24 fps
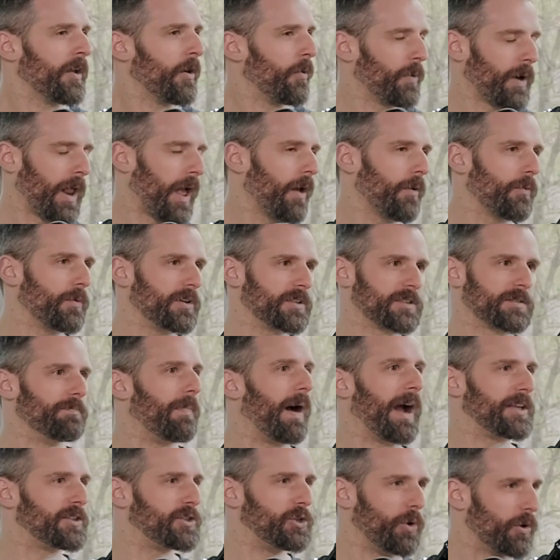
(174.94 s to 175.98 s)
When I was
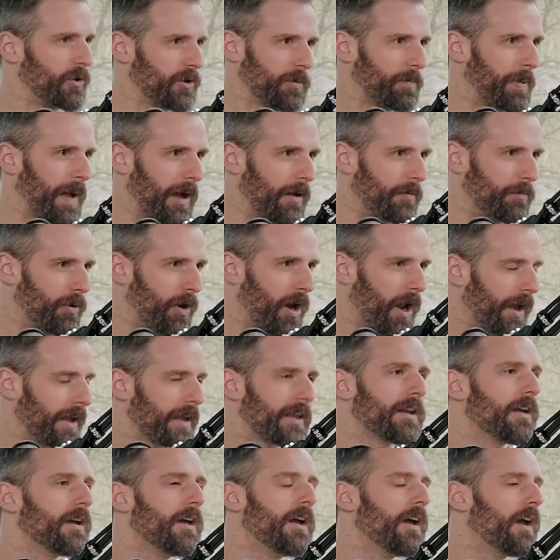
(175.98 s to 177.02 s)
my two hundred pound
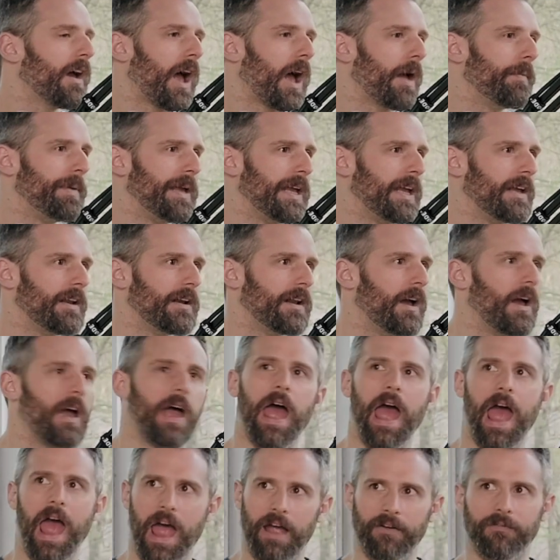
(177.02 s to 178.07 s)
Brian, mm-hmm. I mean, uh,
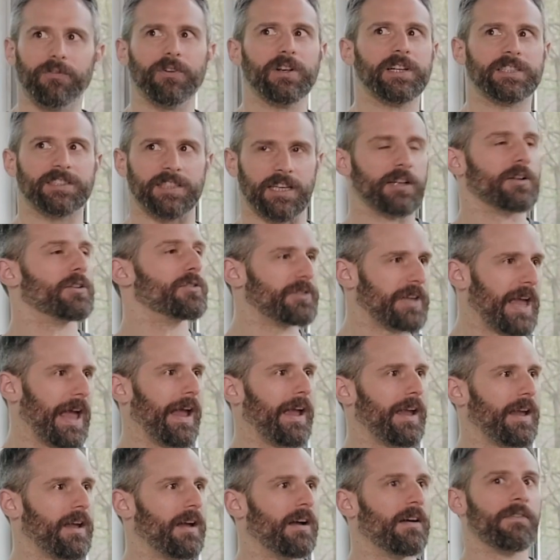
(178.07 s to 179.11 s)
every single
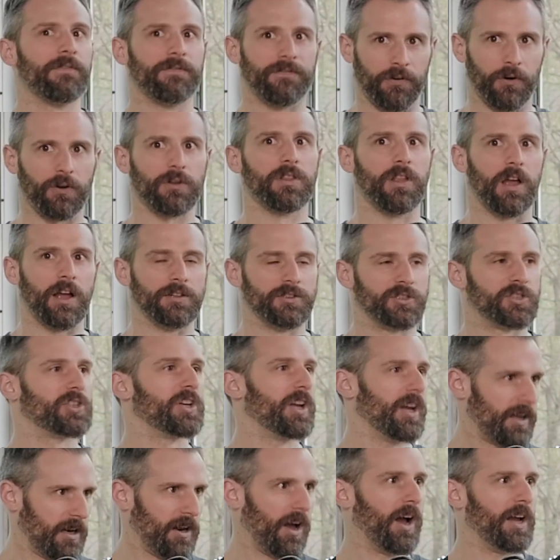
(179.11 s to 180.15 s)
day for
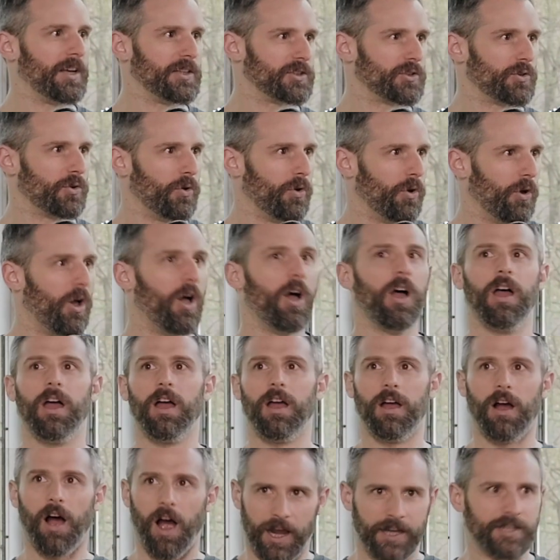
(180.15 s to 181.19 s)
lunch in high school,
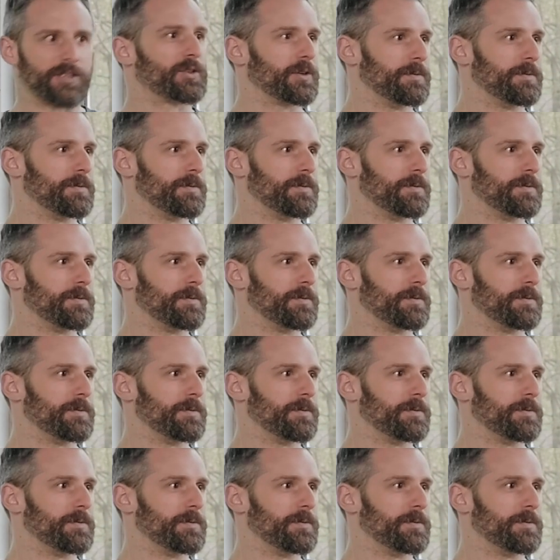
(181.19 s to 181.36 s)
ice